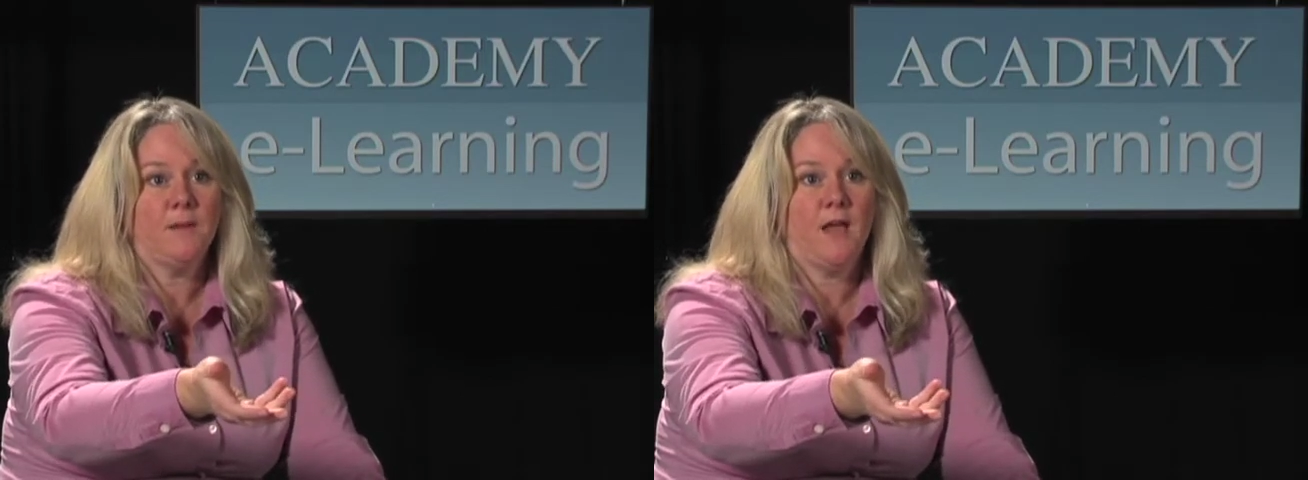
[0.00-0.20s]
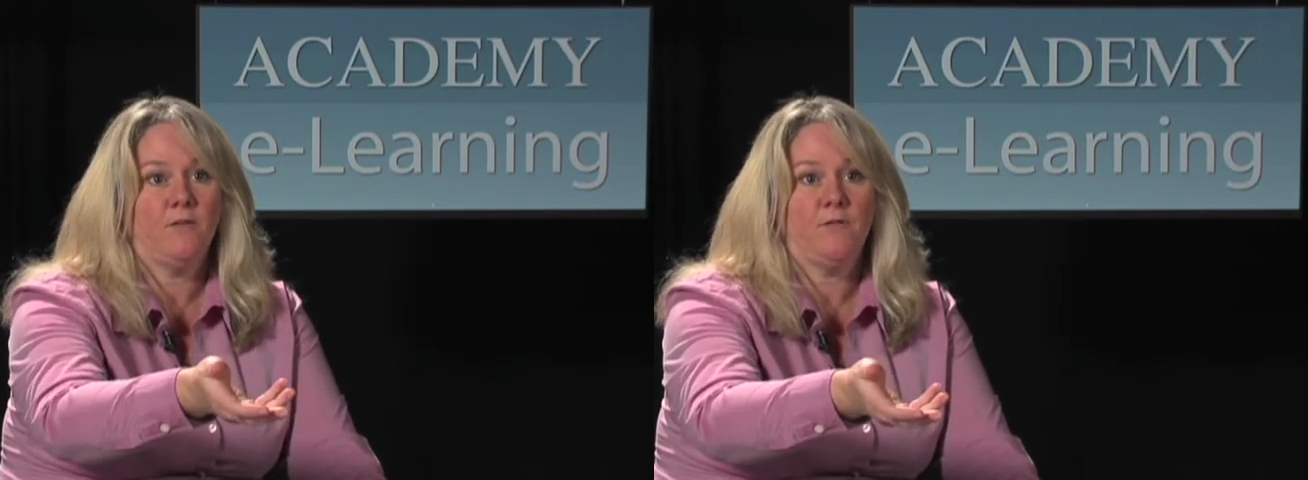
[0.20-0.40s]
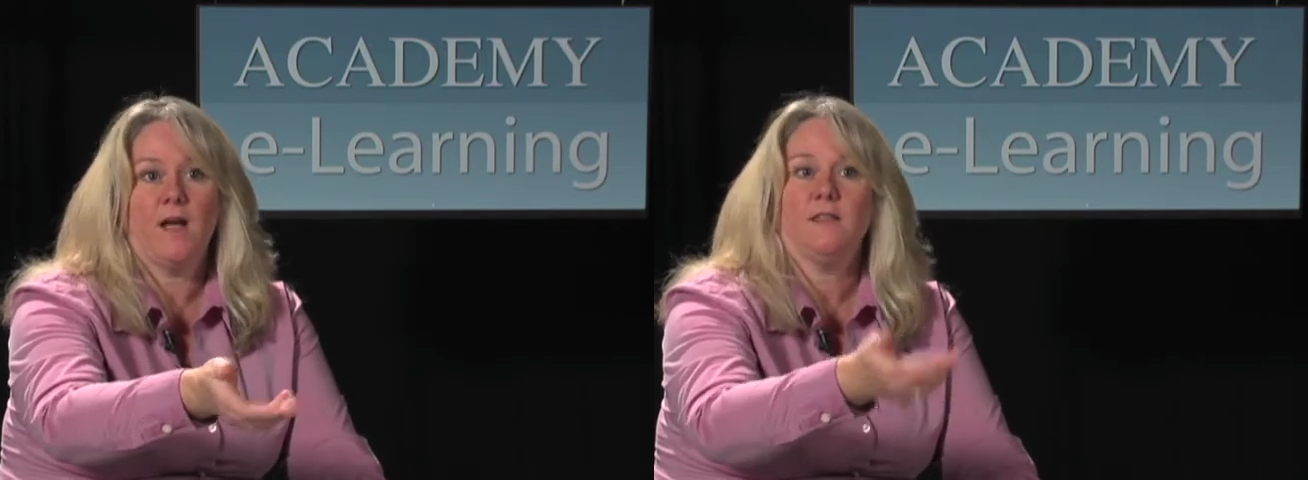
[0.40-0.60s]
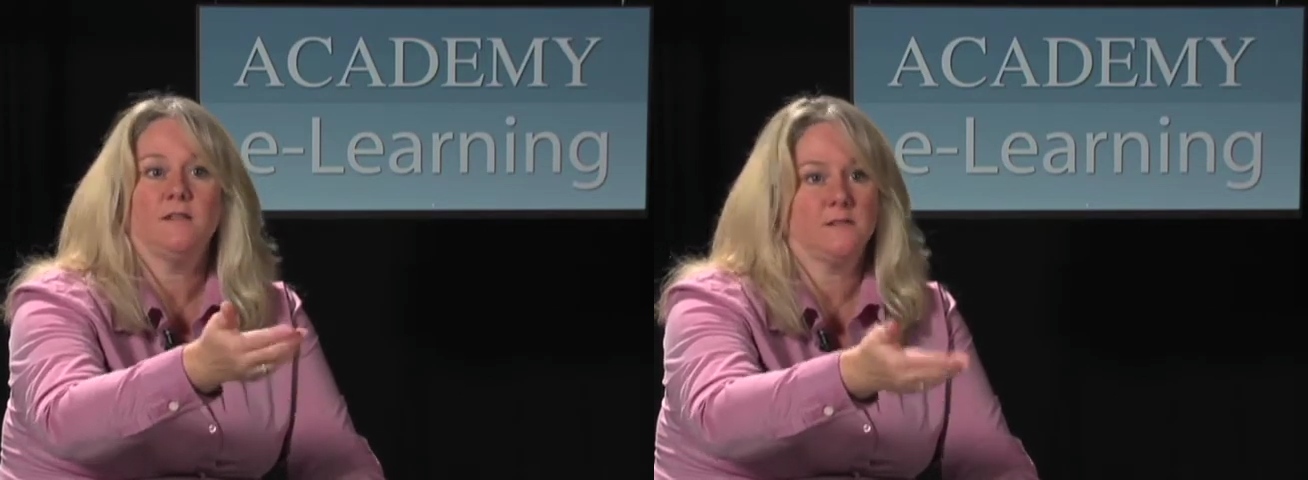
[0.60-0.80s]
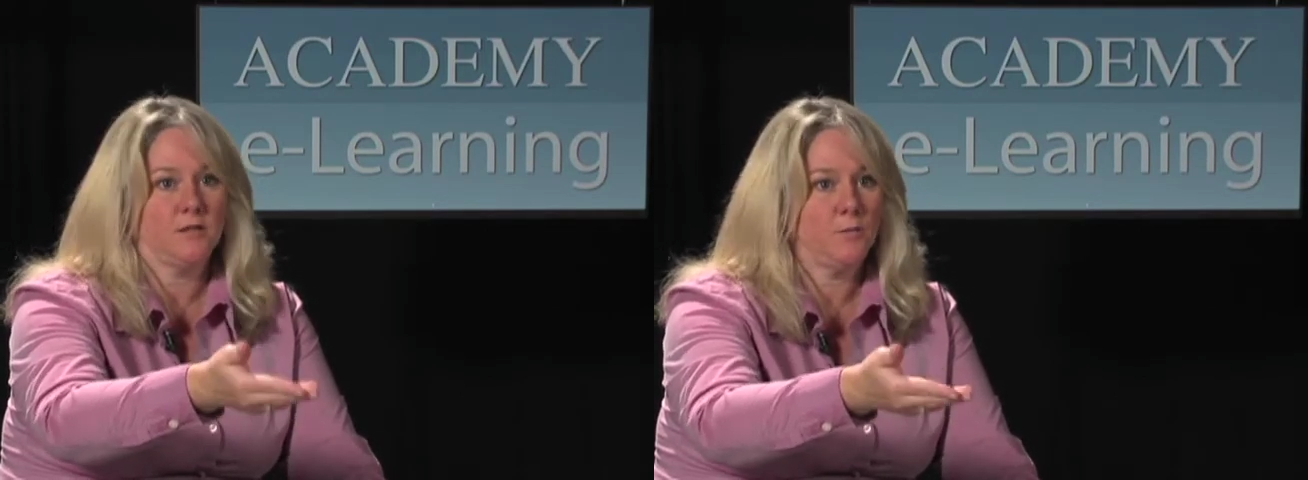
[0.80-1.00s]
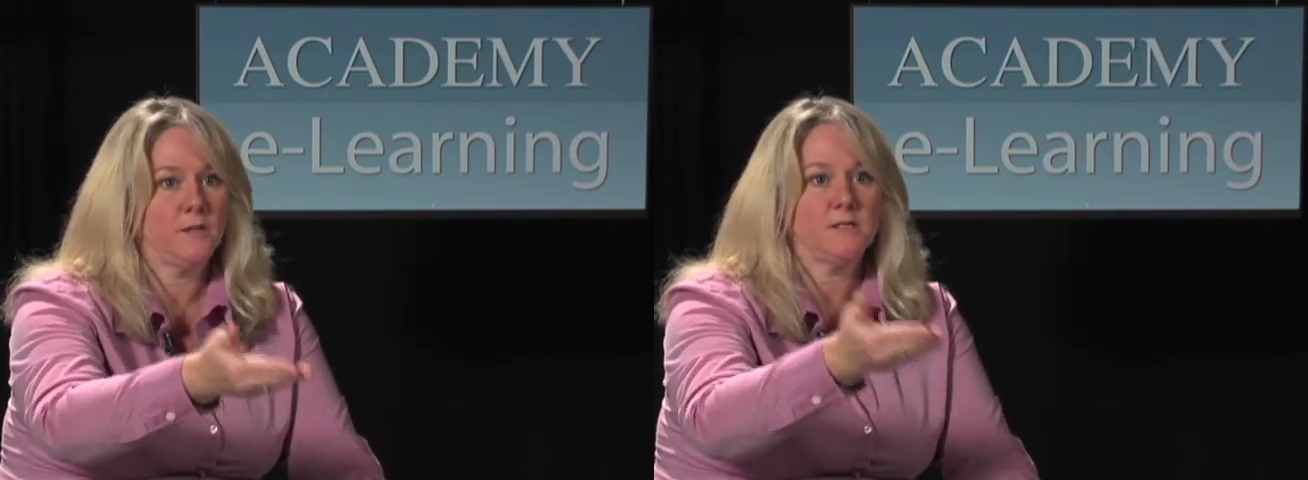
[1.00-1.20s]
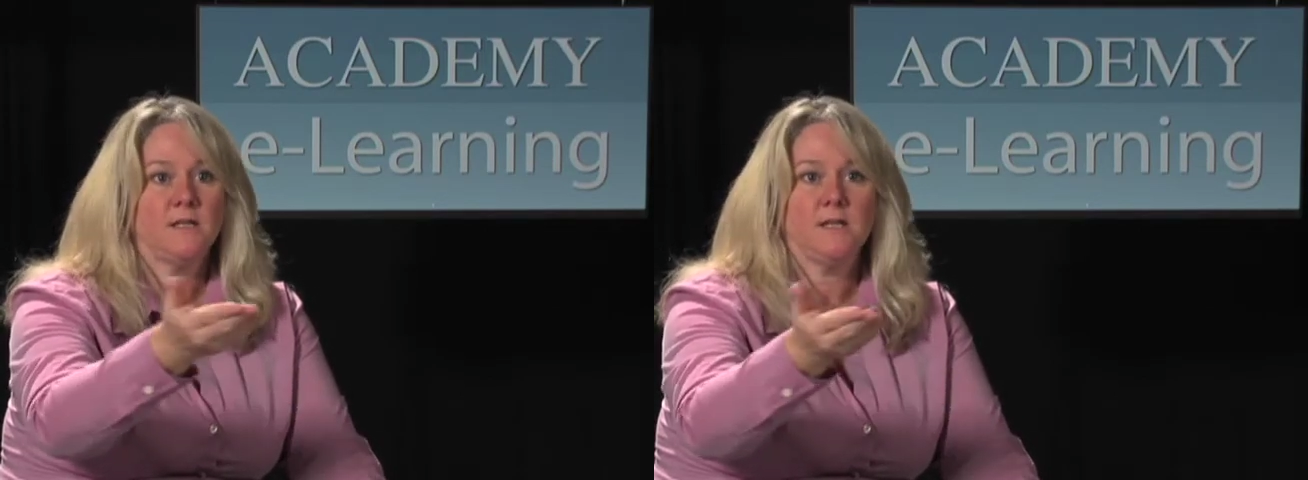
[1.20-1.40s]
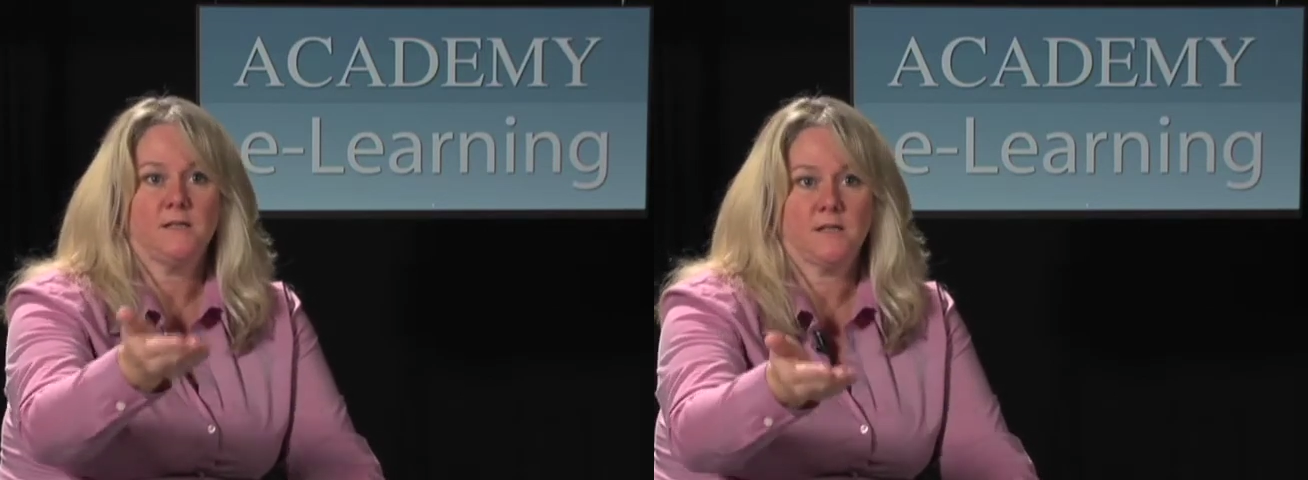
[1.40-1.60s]
and find the syllabus
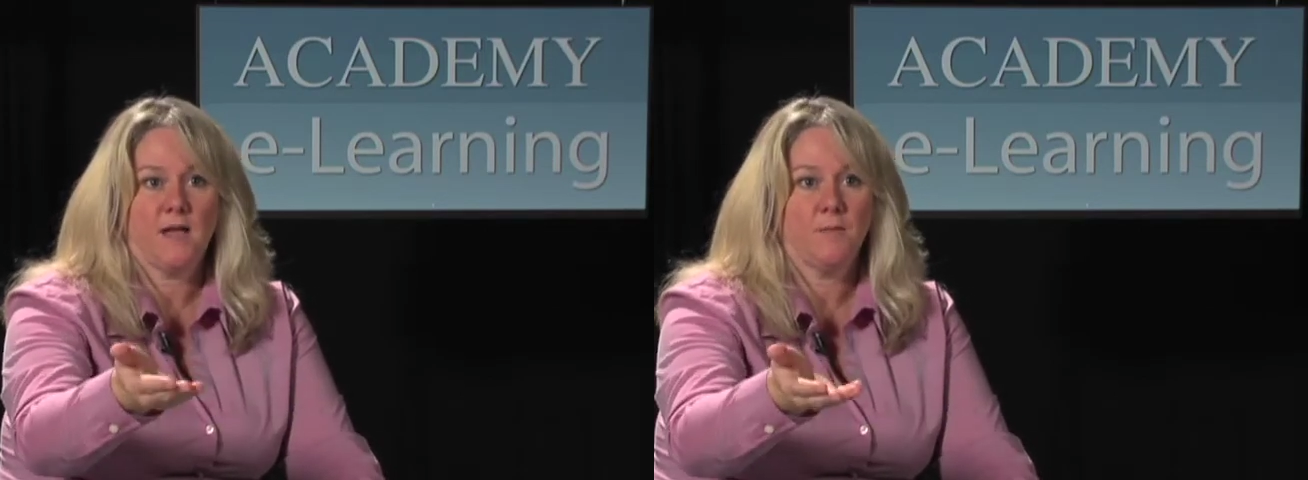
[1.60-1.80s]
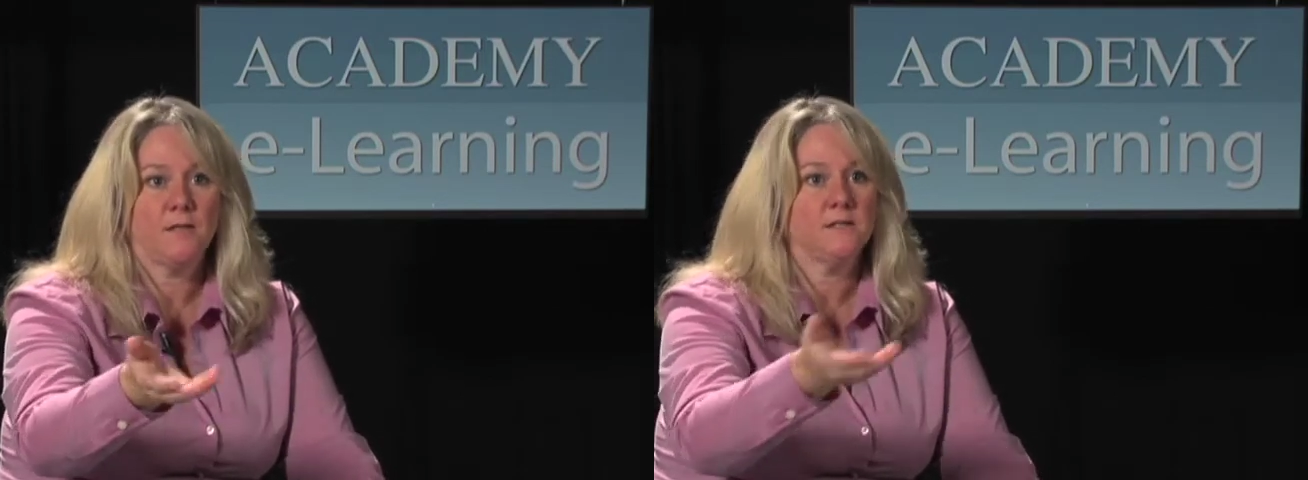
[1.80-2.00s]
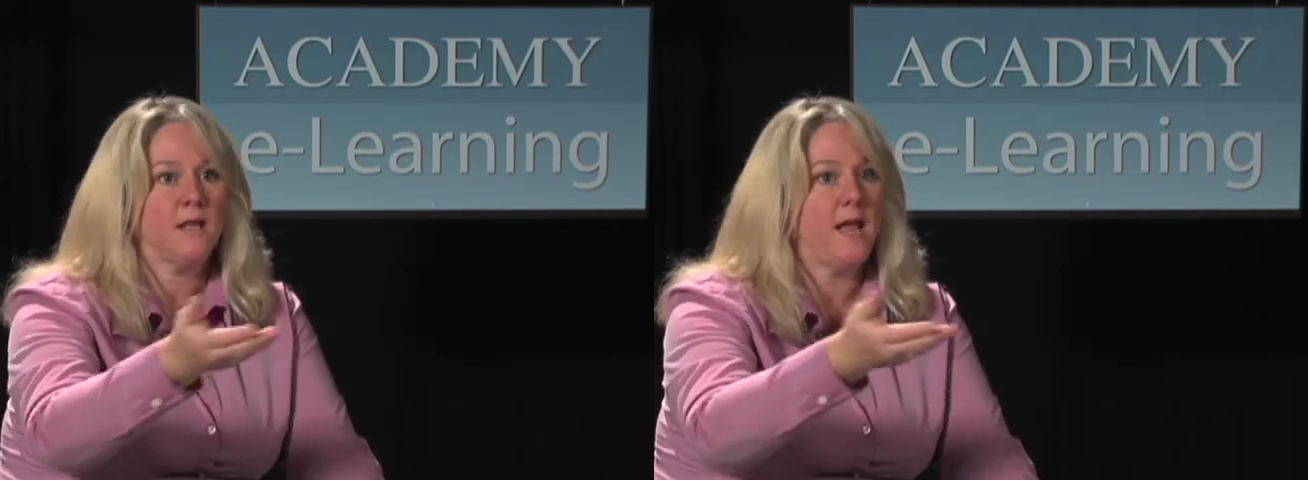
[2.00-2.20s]
and the assignments,